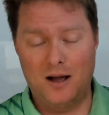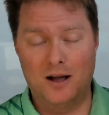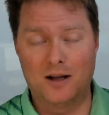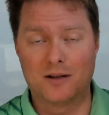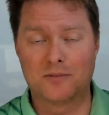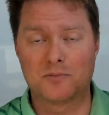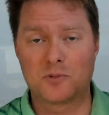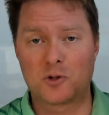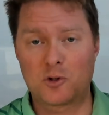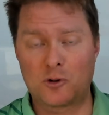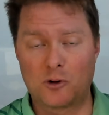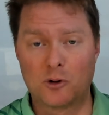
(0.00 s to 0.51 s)

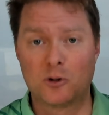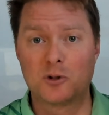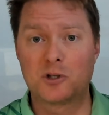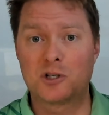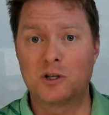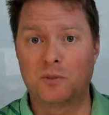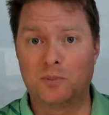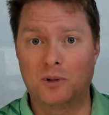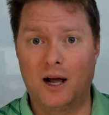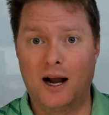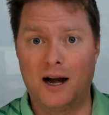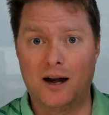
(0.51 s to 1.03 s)
screw
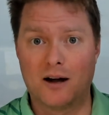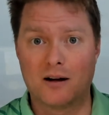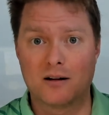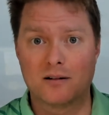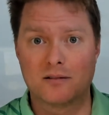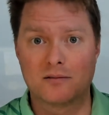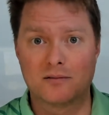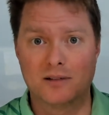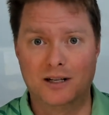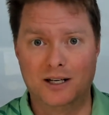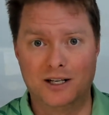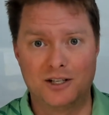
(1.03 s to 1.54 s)

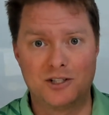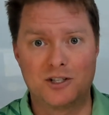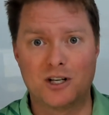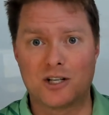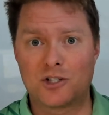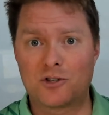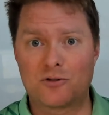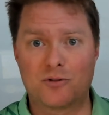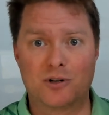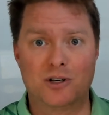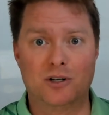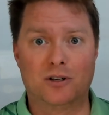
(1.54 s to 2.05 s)
supplier, an
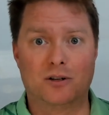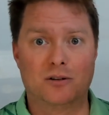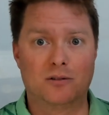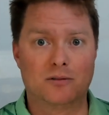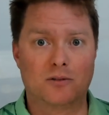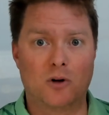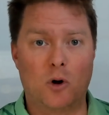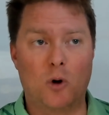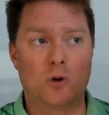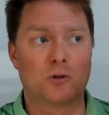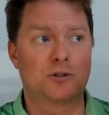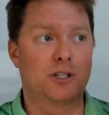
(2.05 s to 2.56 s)
industrial
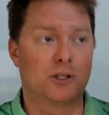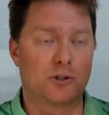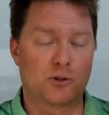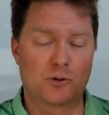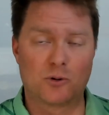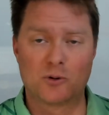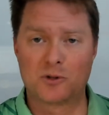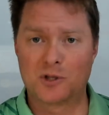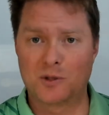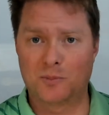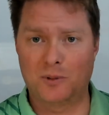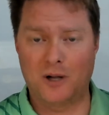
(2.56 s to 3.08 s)
wholesale
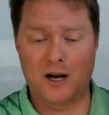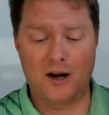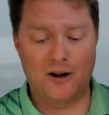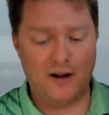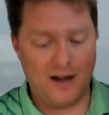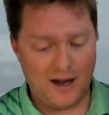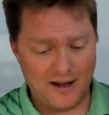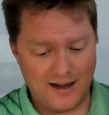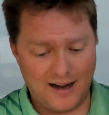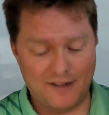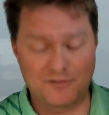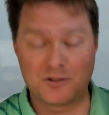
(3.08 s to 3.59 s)
screw supplier, and
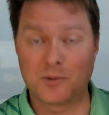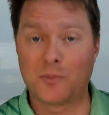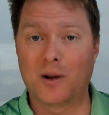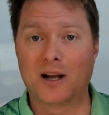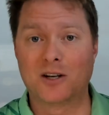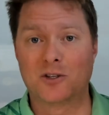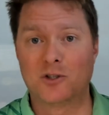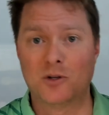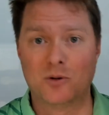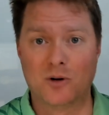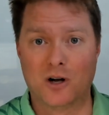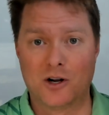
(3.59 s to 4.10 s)
I'd have to buy
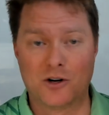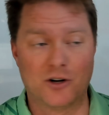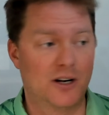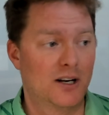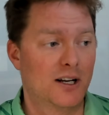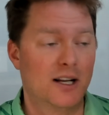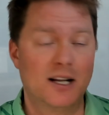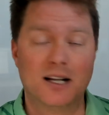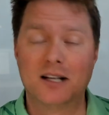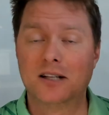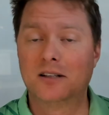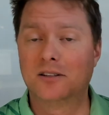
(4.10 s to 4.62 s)
200.
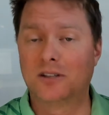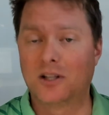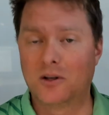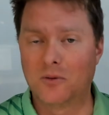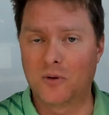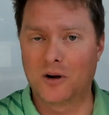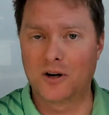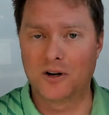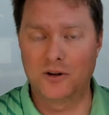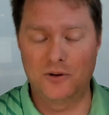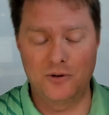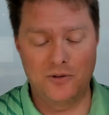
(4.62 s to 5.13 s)
Didn't
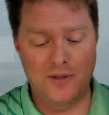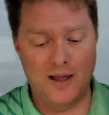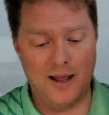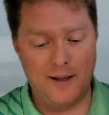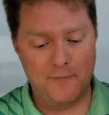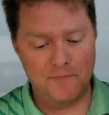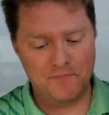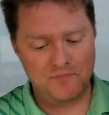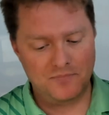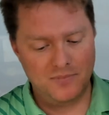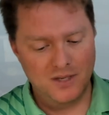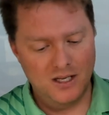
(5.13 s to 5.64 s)
want to do
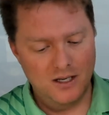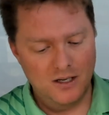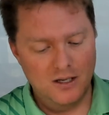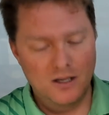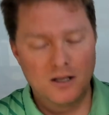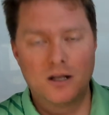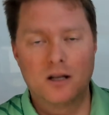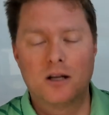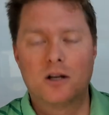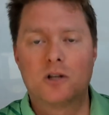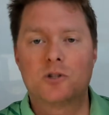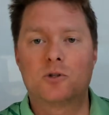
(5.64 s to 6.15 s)
that.
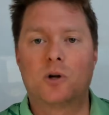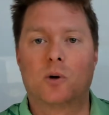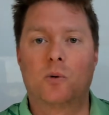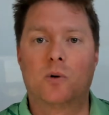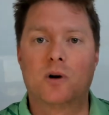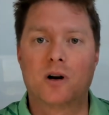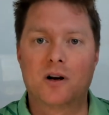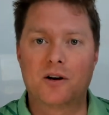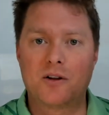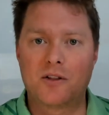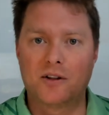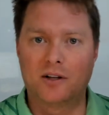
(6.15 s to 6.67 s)
So I
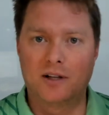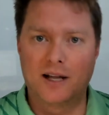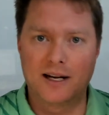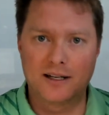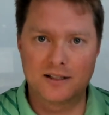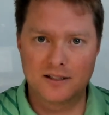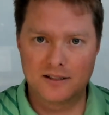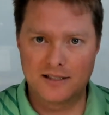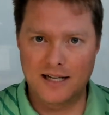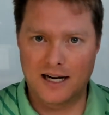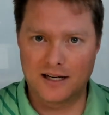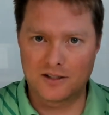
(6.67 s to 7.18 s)
went onto the
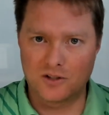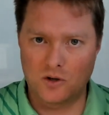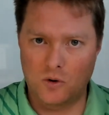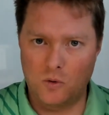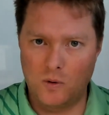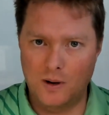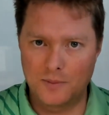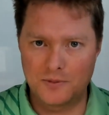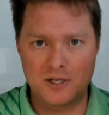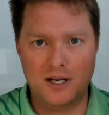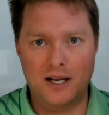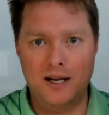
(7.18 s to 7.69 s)
Langdon Tactical
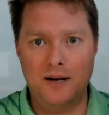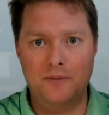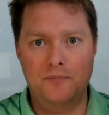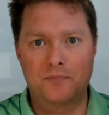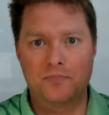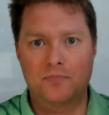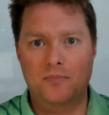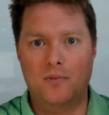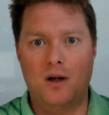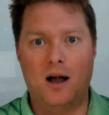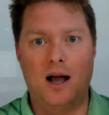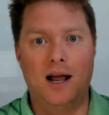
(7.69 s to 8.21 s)
website.
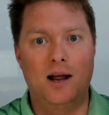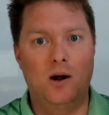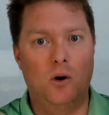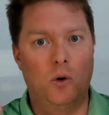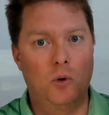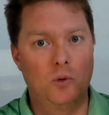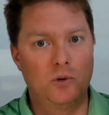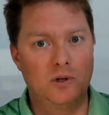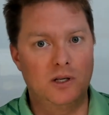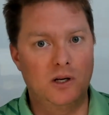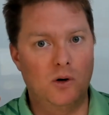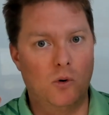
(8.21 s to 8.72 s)
I
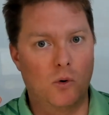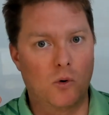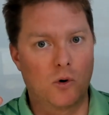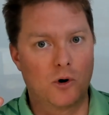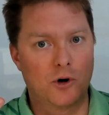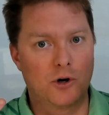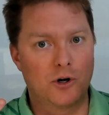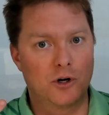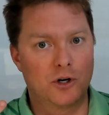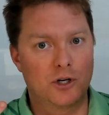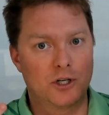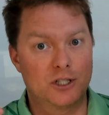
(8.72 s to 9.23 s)
only
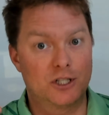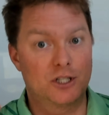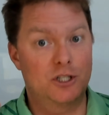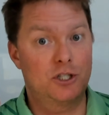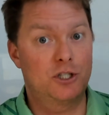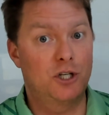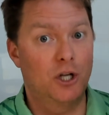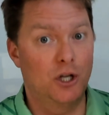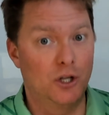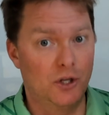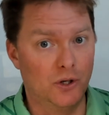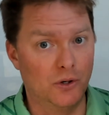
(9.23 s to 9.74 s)
ordered
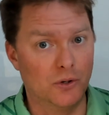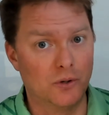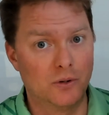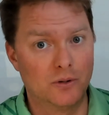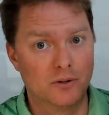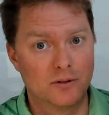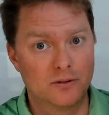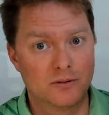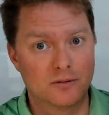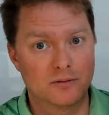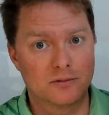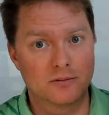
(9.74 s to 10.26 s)

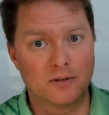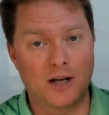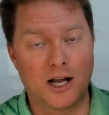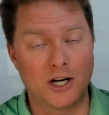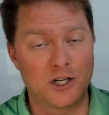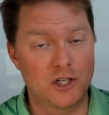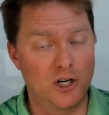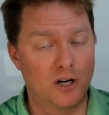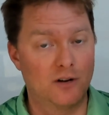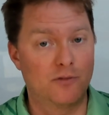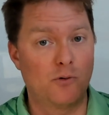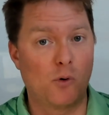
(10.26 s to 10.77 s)
2. I
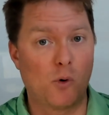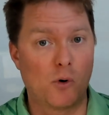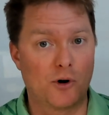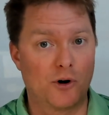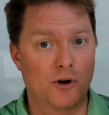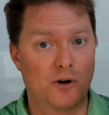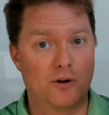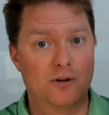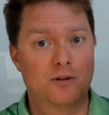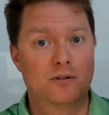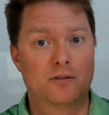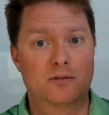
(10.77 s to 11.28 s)
should have
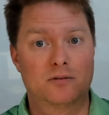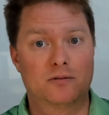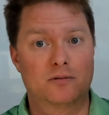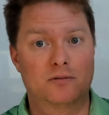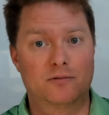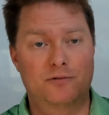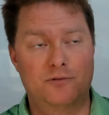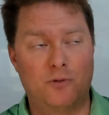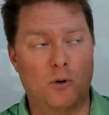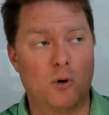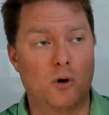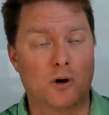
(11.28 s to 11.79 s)
ordered
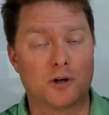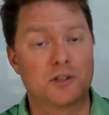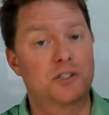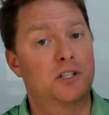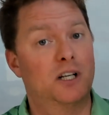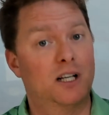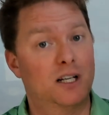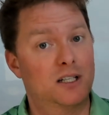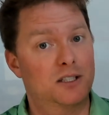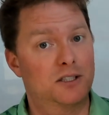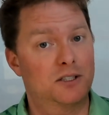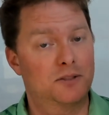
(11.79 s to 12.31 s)
4 or
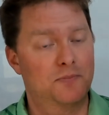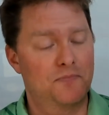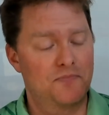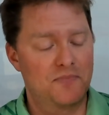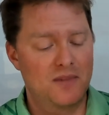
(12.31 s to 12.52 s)
6.